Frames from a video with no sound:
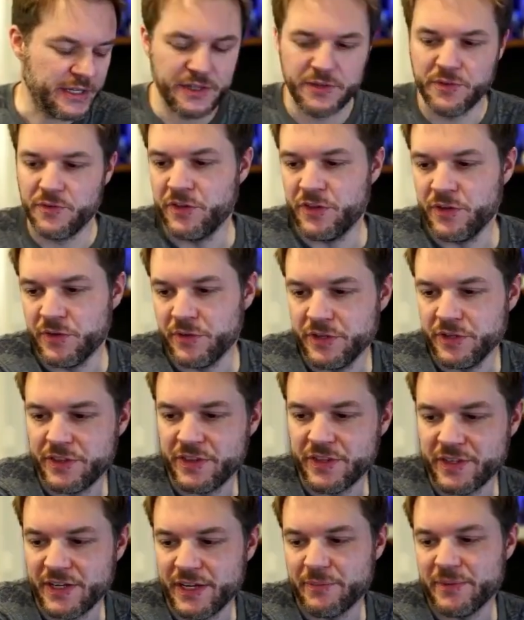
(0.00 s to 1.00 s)
The only thing
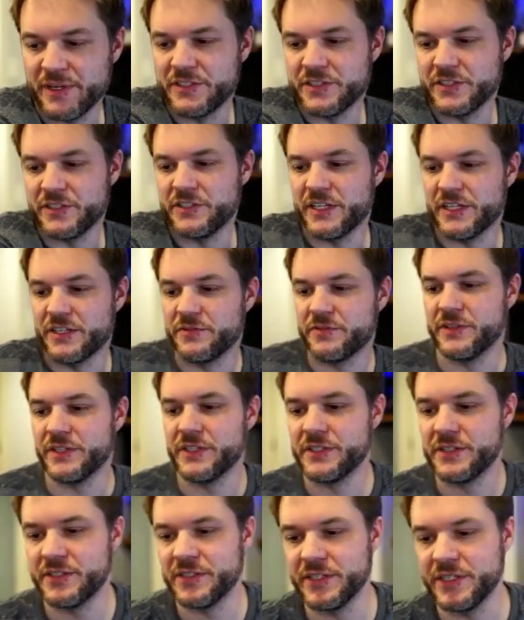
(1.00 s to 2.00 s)
that I might suggest for
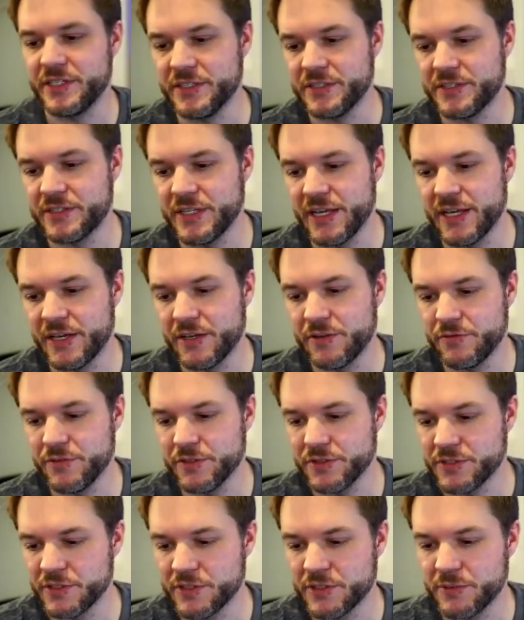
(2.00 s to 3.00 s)
this is that his hand
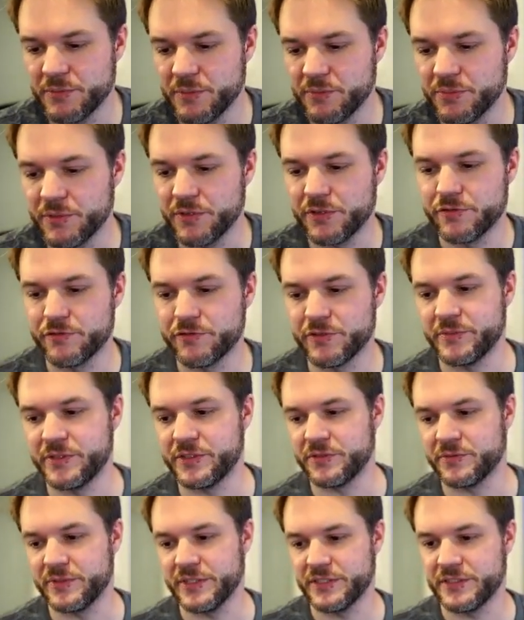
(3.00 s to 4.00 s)
feels a little bit broken from
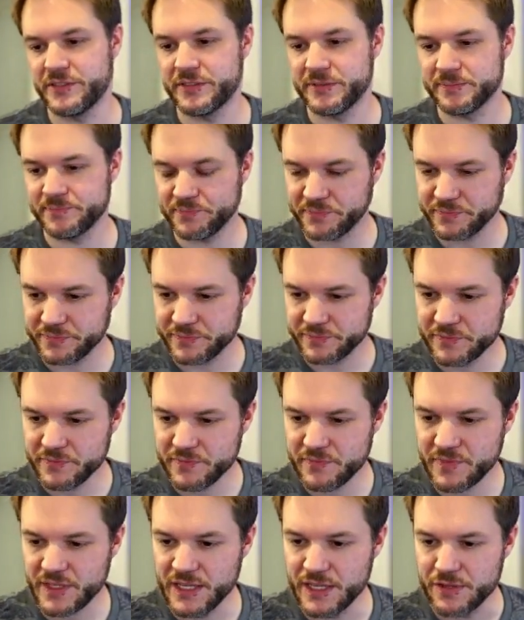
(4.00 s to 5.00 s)
his wrist.
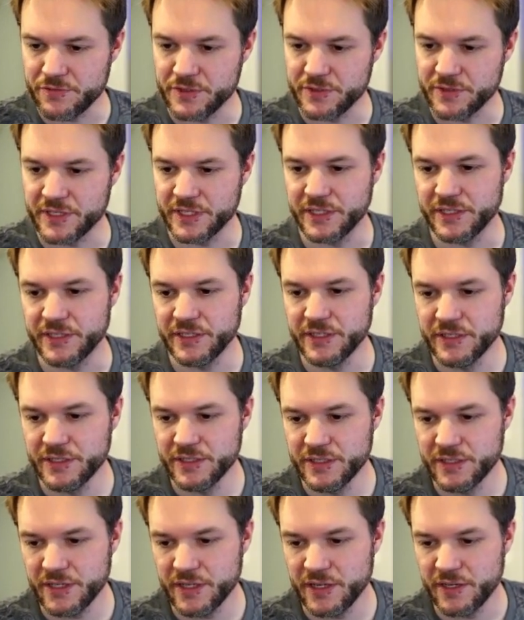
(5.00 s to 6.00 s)
If you can
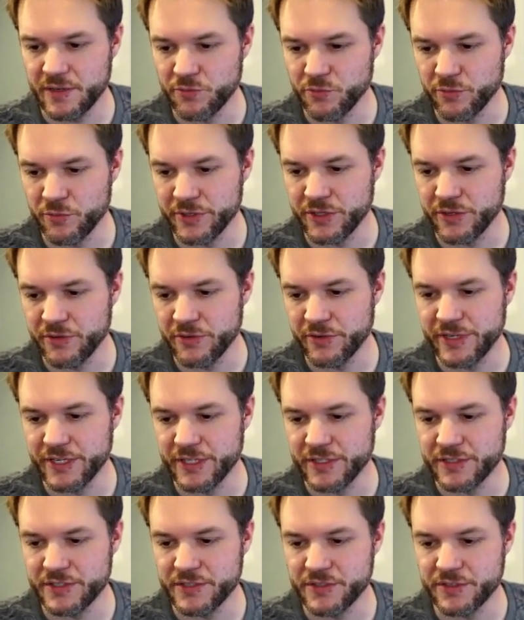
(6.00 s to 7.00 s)

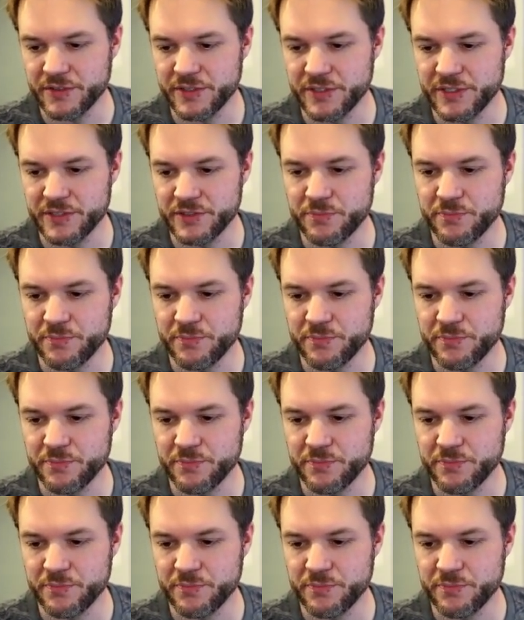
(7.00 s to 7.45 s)
reorient it so that his